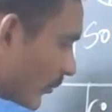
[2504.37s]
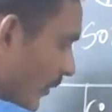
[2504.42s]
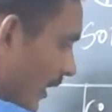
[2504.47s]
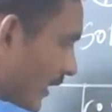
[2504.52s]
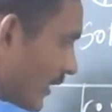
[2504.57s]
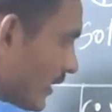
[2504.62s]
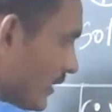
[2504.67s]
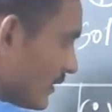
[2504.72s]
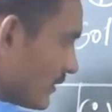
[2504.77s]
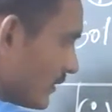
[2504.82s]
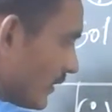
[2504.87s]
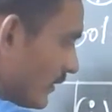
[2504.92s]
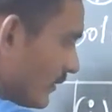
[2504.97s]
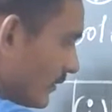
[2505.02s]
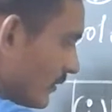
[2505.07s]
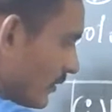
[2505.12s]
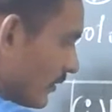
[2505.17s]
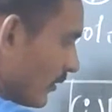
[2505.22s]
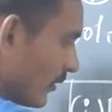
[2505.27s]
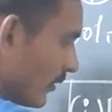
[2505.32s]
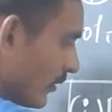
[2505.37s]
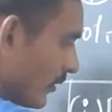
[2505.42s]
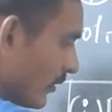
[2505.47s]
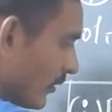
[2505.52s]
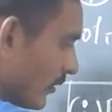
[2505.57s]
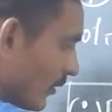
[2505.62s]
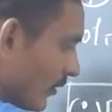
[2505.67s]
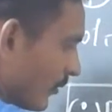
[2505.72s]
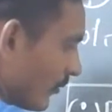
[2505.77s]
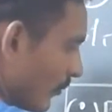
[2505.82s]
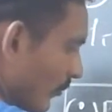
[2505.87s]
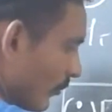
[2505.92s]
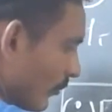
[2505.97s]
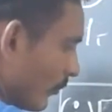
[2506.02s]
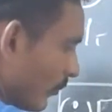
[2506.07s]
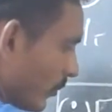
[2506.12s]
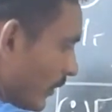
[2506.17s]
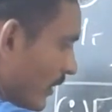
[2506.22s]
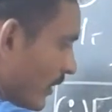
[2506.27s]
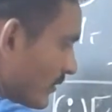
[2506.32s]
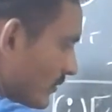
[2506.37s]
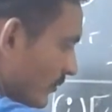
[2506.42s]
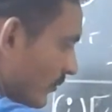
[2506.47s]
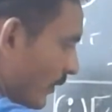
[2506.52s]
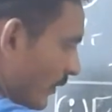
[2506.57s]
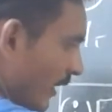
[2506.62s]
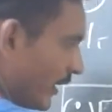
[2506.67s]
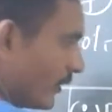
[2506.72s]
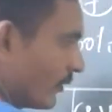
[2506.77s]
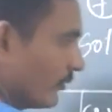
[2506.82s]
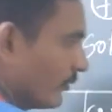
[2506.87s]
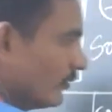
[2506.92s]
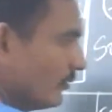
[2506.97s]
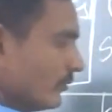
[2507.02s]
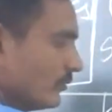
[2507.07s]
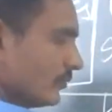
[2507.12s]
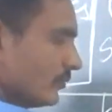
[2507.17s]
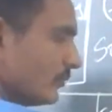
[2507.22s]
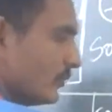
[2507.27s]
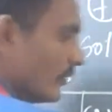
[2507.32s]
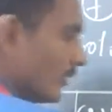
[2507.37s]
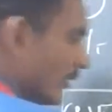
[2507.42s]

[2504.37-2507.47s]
minus 6 plus 5